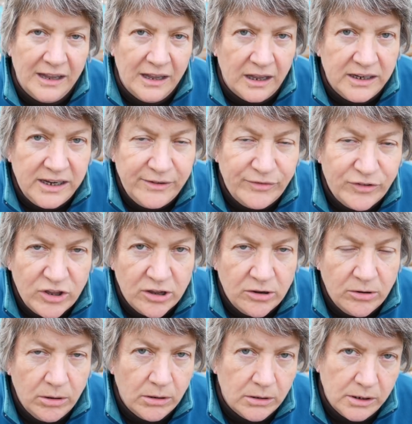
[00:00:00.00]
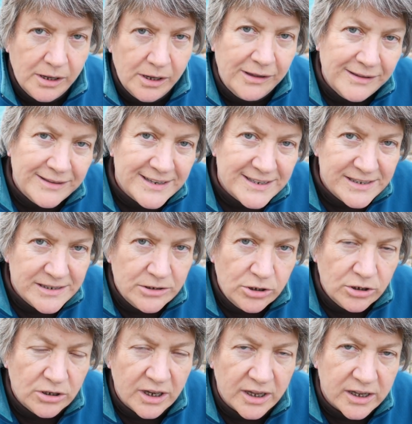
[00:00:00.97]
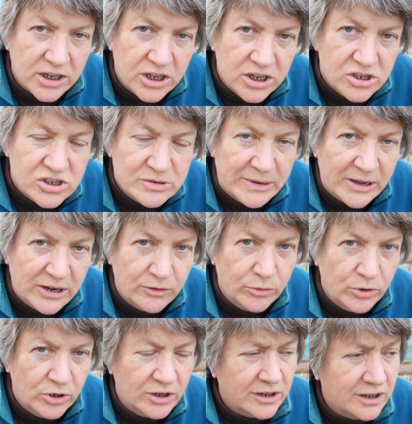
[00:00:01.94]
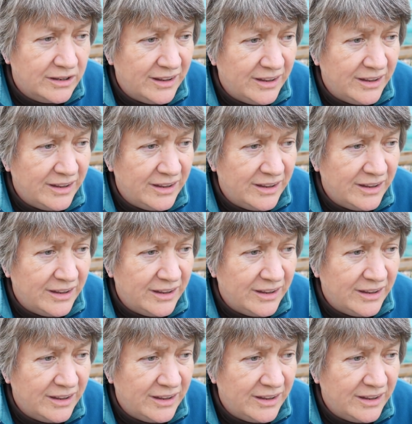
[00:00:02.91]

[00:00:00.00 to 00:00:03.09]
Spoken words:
And even though it doesn't look like a huge amount of work,